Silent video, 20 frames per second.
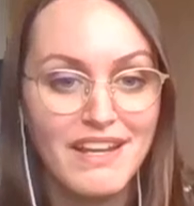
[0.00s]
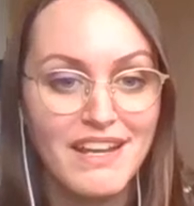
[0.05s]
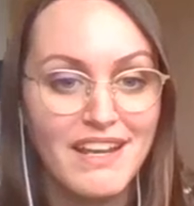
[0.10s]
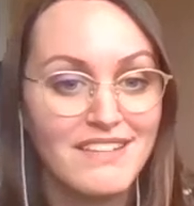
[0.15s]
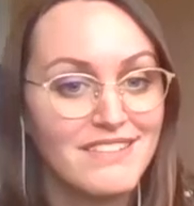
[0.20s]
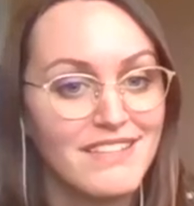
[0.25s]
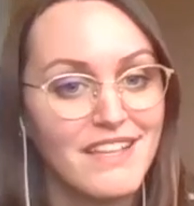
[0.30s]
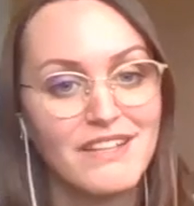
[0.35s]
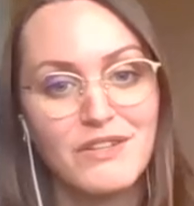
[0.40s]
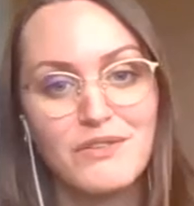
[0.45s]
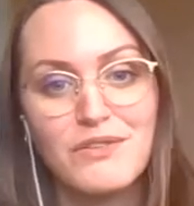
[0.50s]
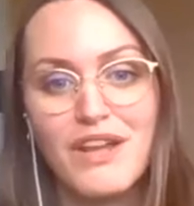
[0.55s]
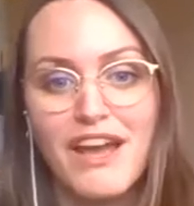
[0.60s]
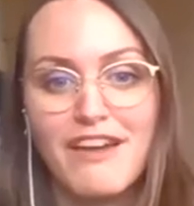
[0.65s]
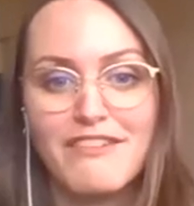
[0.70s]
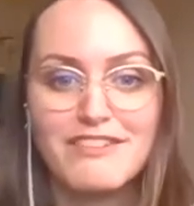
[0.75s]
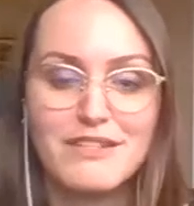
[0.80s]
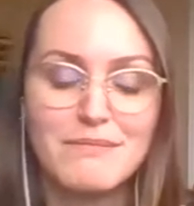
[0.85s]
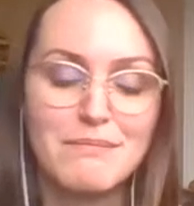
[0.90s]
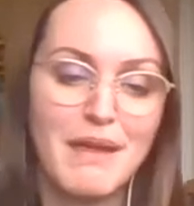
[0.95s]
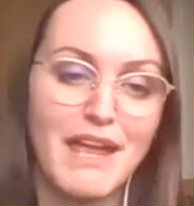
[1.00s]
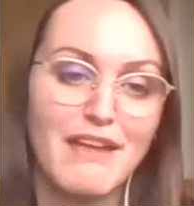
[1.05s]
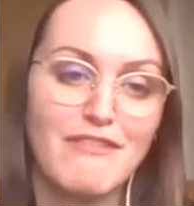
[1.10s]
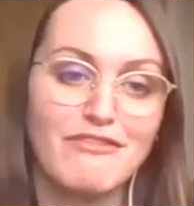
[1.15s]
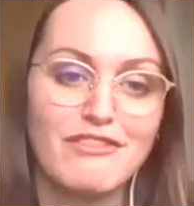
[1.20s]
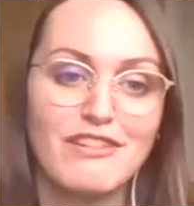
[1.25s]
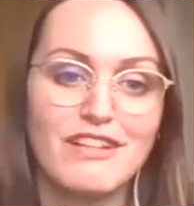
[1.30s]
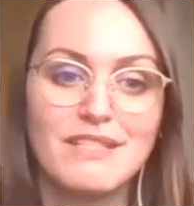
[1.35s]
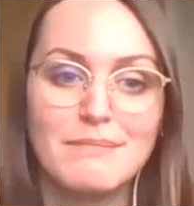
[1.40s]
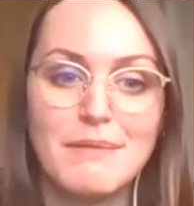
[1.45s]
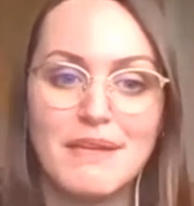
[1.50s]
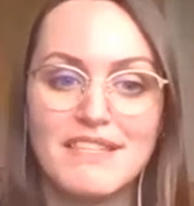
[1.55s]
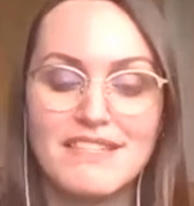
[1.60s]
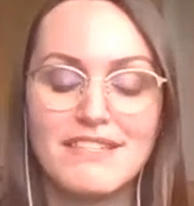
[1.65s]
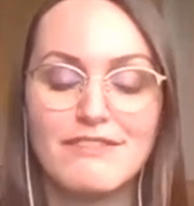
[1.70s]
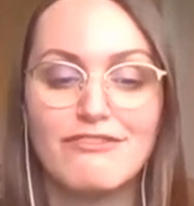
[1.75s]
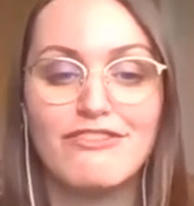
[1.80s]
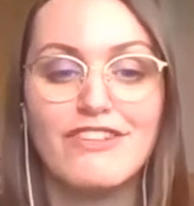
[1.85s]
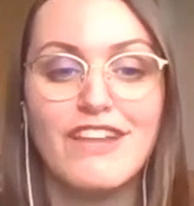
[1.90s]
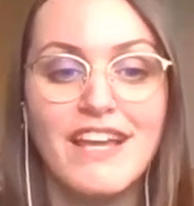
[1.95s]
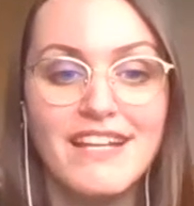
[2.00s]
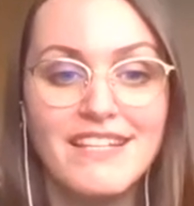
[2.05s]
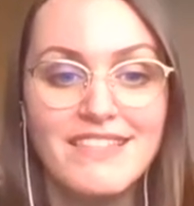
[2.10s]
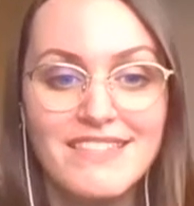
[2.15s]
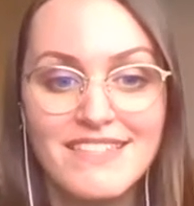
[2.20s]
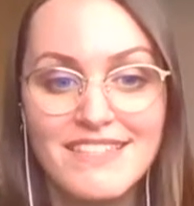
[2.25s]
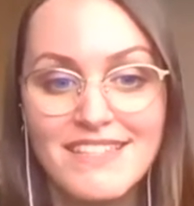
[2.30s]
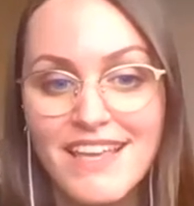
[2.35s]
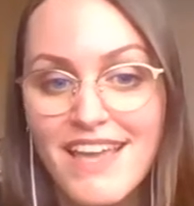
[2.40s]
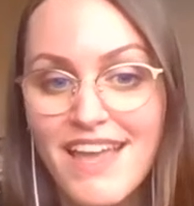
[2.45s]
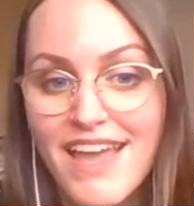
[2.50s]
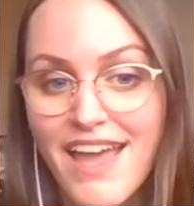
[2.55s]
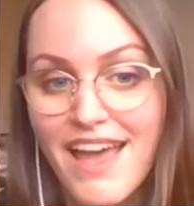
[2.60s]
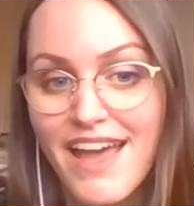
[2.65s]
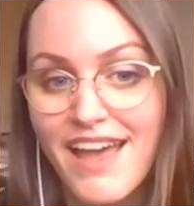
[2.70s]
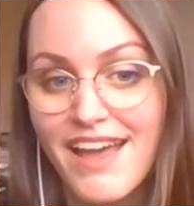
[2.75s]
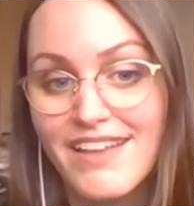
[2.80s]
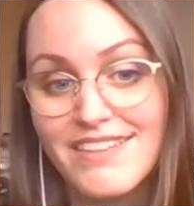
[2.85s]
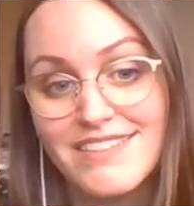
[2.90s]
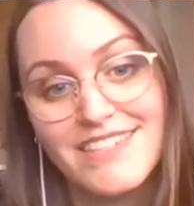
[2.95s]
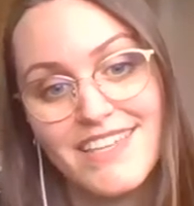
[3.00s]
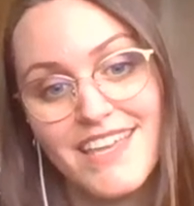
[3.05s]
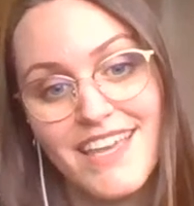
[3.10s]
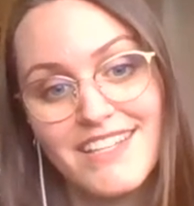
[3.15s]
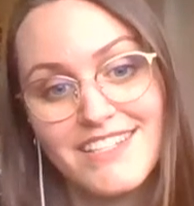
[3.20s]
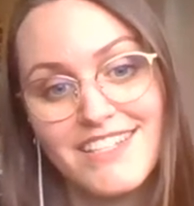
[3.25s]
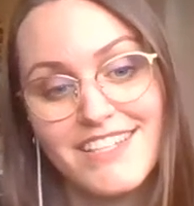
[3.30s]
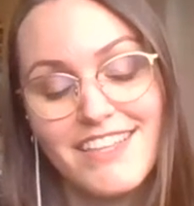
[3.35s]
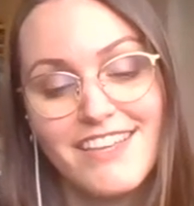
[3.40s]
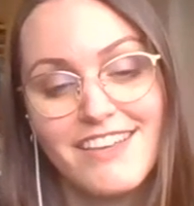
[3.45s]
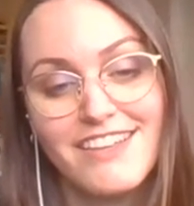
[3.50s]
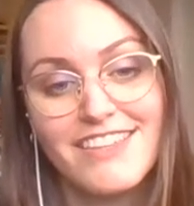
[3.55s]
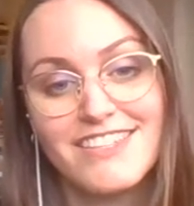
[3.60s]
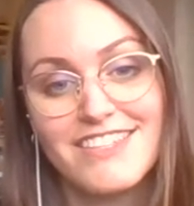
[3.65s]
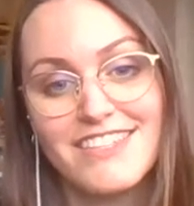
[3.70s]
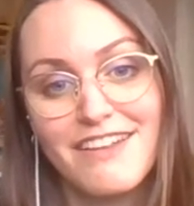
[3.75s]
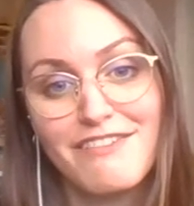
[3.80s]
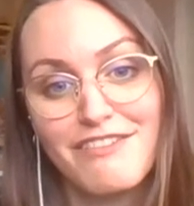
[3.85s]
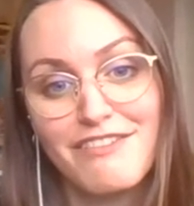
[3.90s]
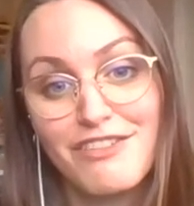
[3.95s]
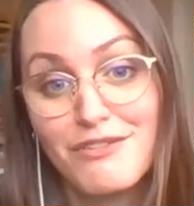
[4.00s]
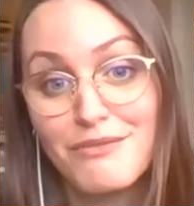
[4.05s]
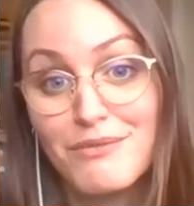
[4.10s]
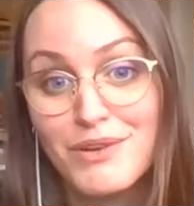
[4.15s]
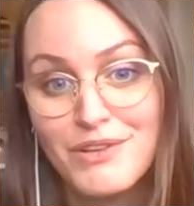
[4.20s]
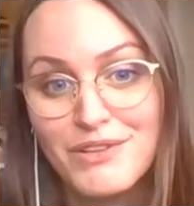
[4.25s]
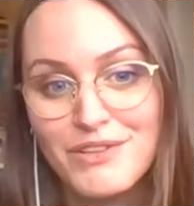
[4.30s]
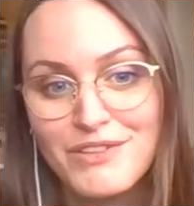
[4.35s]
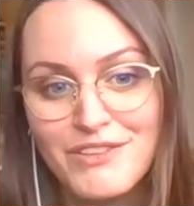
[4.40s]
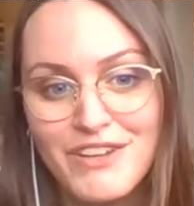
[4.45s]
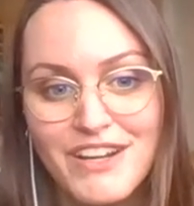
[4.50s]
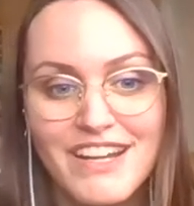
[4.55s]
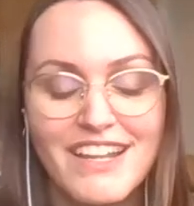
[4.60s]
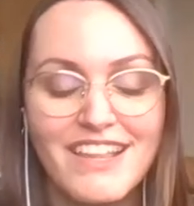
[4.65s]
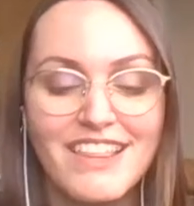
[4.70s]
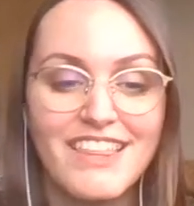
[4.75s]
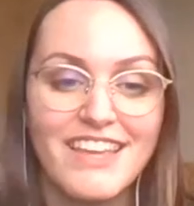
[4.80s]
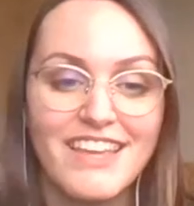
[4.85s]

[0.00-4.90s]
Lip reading: of money, as they don't have to pay for expensive flights to get to the other side of the world or